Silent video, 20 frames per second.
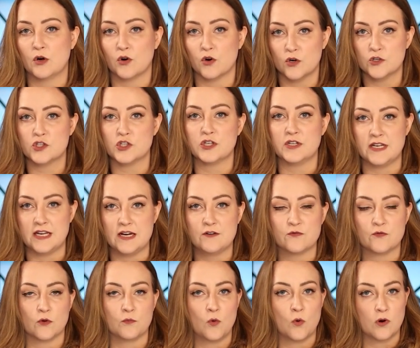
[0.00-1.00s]
urgent need
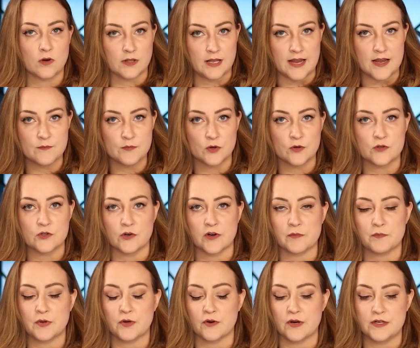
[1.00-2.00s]
for more labor
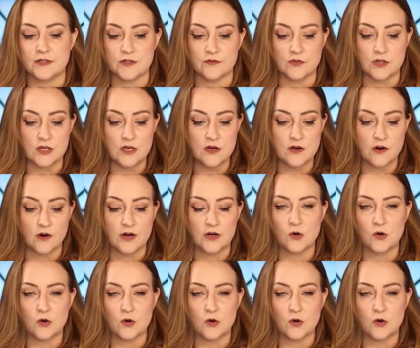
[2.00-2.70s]
during periods of the year,